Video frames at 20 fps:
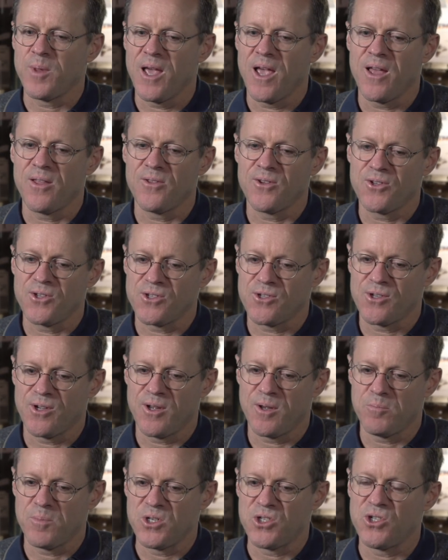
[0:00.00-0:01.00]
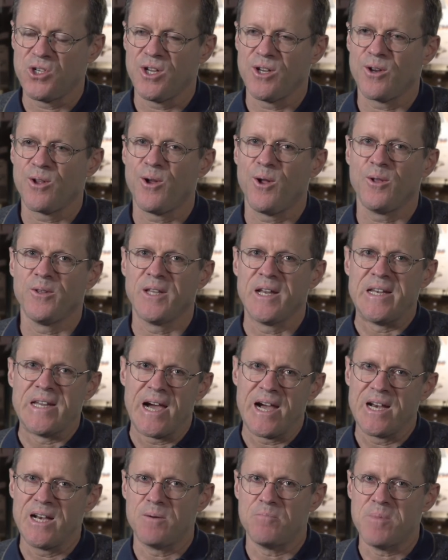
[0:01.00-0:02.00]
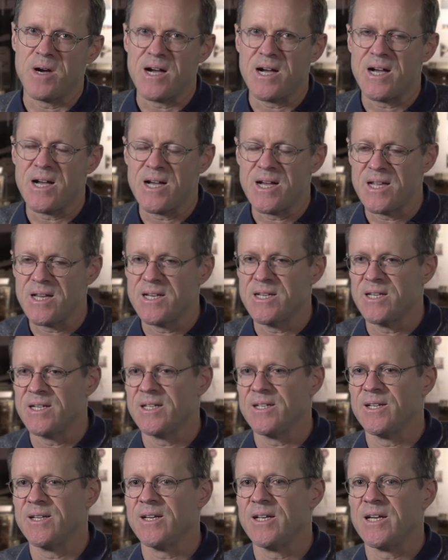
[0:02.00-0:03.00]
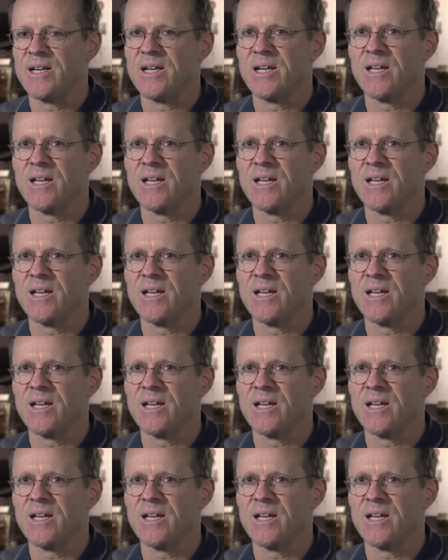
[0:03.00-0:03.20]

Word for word: They had this machine called the Dynamod, and